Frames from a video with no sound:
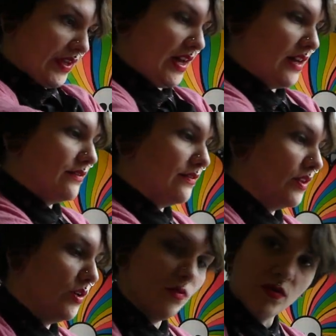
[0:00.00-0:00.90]
have
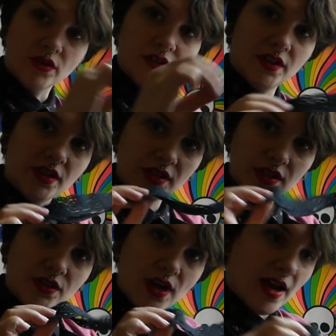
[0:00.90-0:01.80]
one
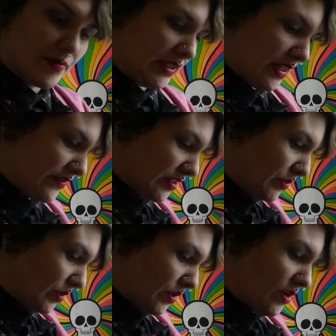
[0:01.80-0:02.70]
strap left to
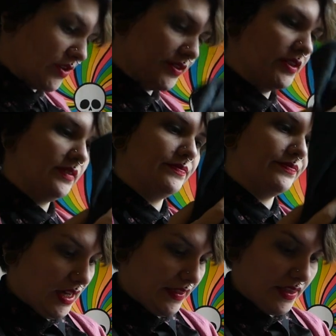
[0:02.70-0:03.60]
put on,
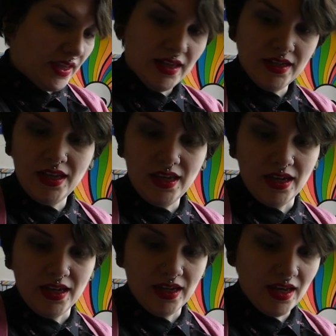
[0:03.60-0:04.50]
and then
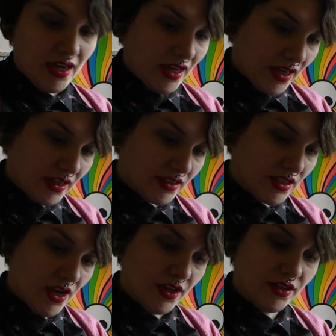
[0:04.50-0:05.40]
a heck
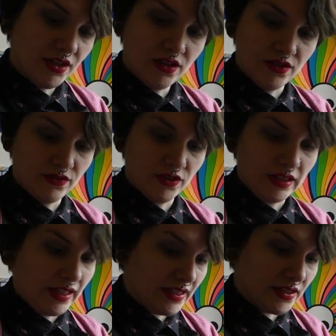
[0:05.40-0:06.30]
ton of
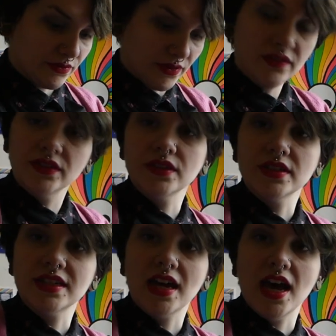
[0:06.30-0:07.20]
lace ruffles
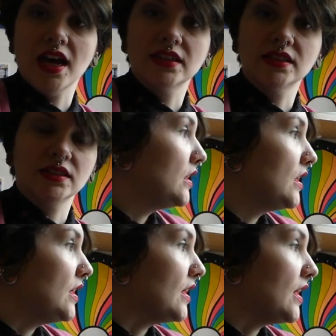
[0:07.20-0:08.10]
to add.
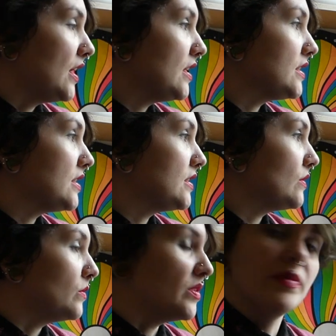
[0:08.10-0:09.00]
I guess
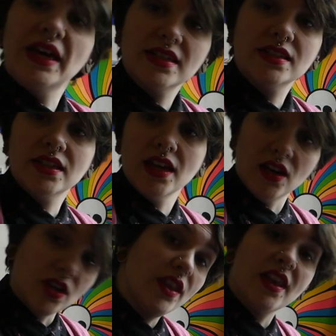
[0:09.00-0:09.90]
we best get
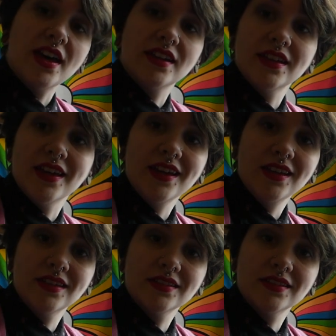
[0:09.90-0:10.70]
on that, hey?